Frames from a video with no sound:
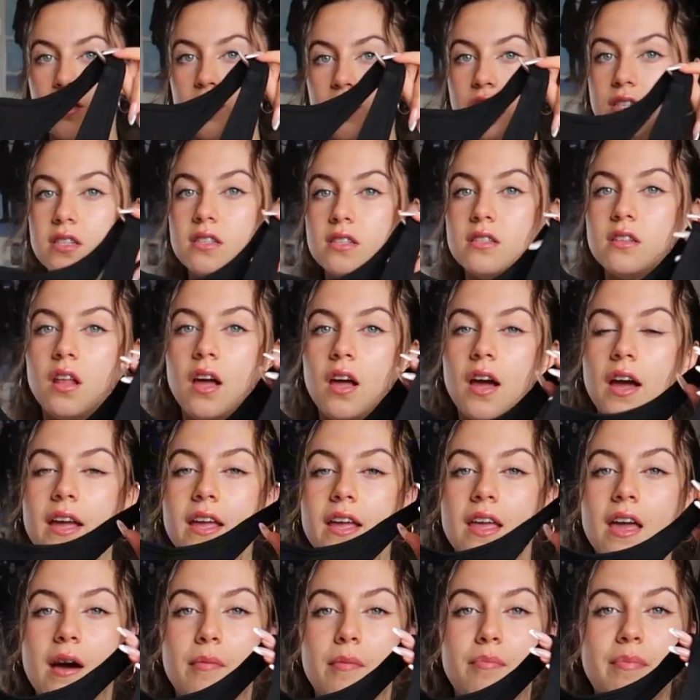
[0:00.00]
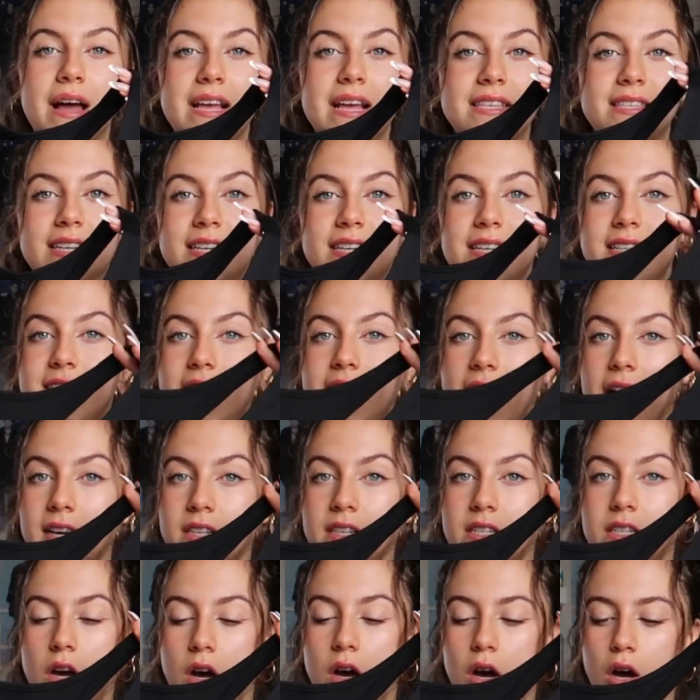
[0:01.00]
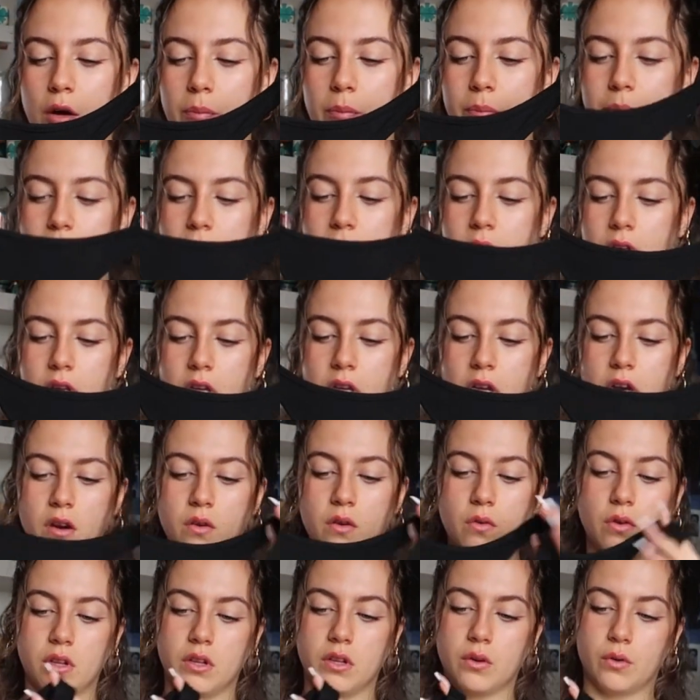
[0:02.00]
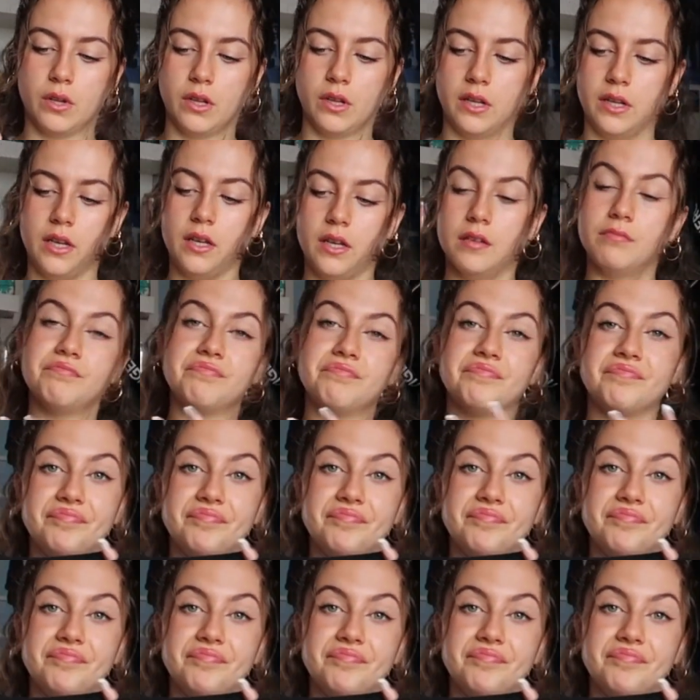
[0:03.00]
just like a basic tank top, really really